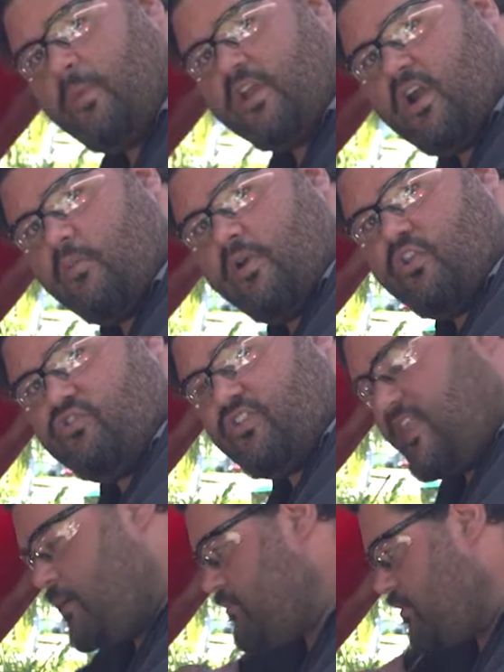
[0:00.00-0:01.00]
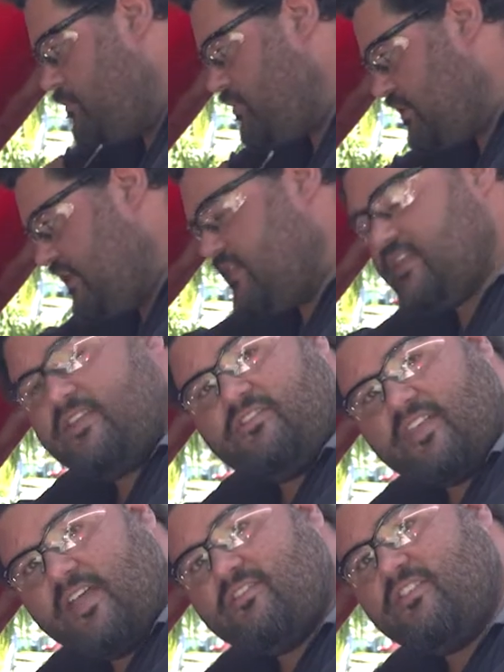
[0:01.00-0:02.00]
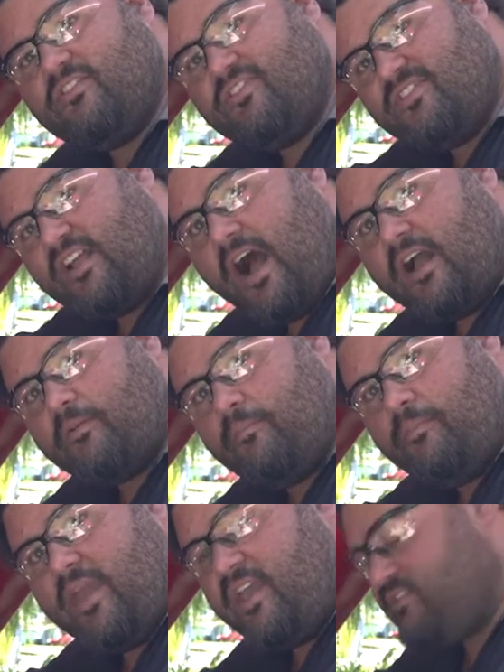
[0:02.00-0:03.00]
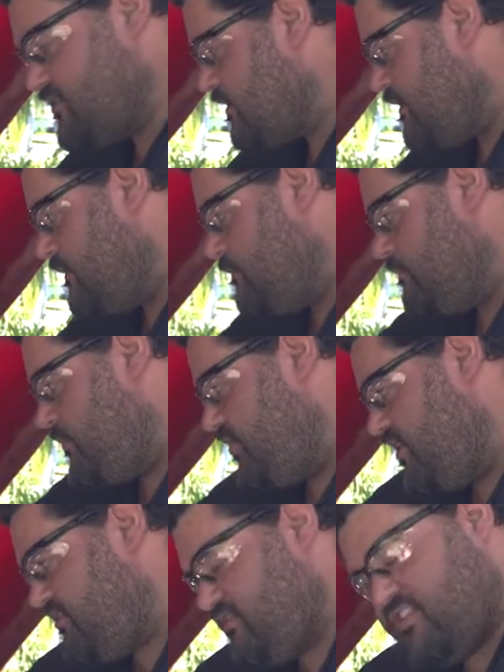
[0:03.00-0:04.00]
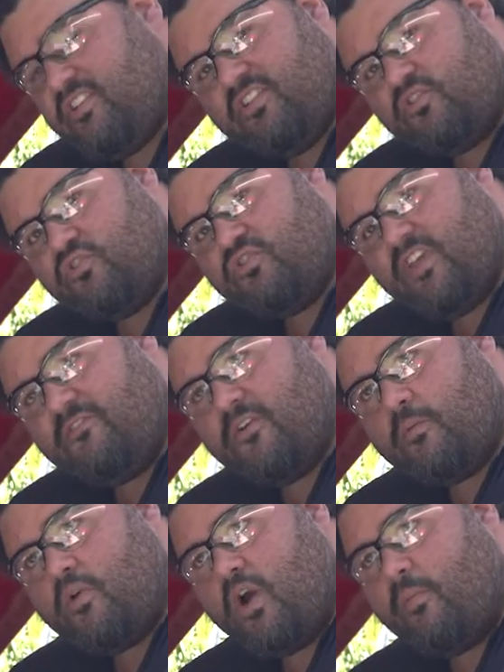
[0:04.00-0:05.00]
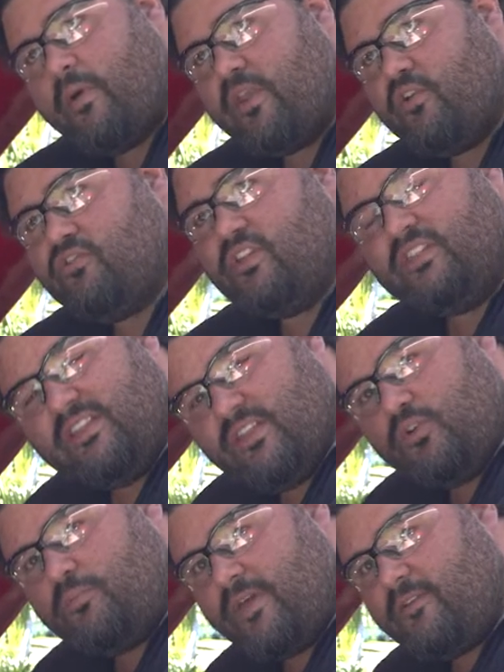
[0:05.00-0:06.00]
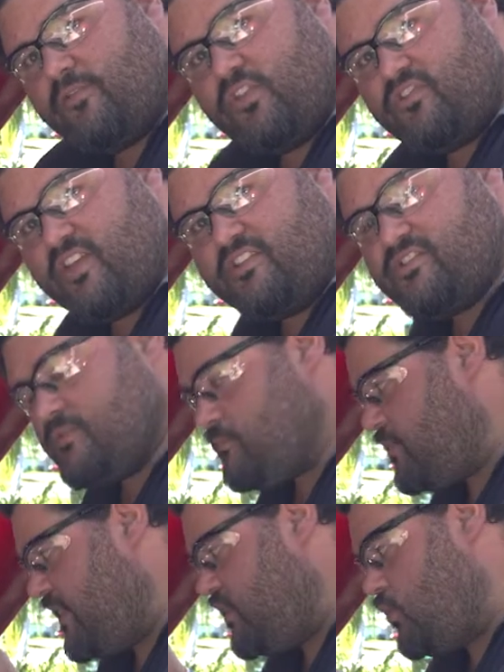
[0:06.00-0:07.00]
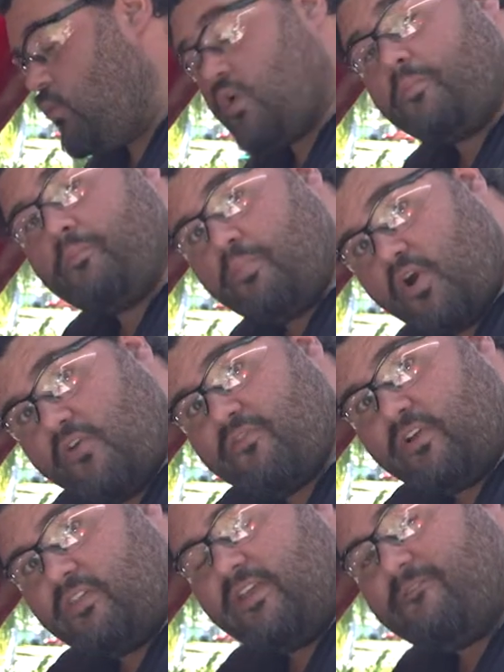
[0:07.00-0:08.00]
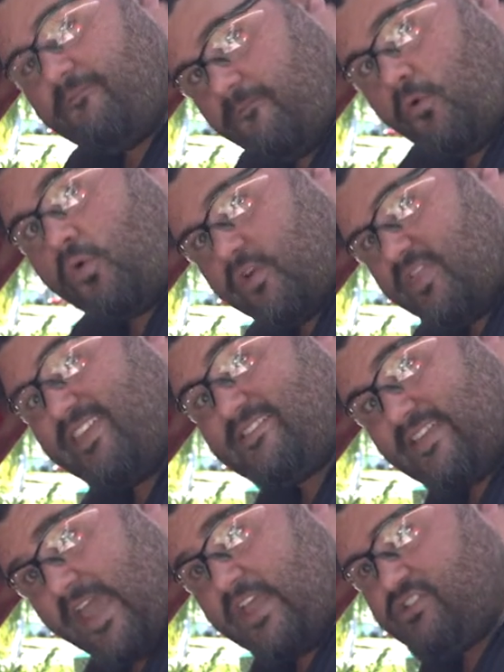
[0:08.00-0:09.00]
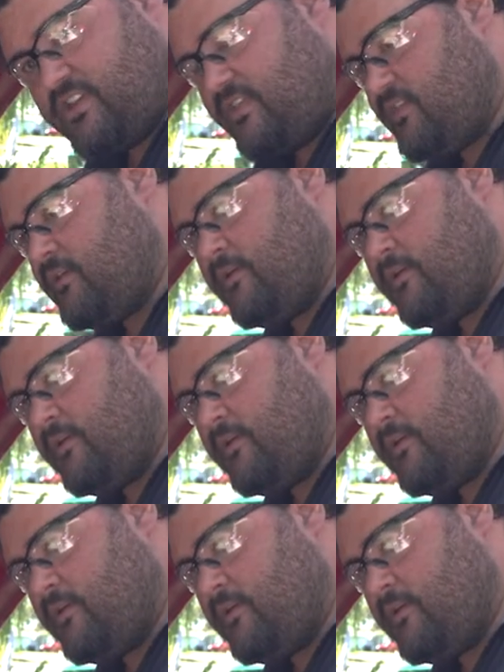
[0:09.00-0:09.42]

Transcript: my carburetor is set up, completely set to stock base. This 600 CFM carburetor is a little big for this engine, but it'll work perfectly for this engine.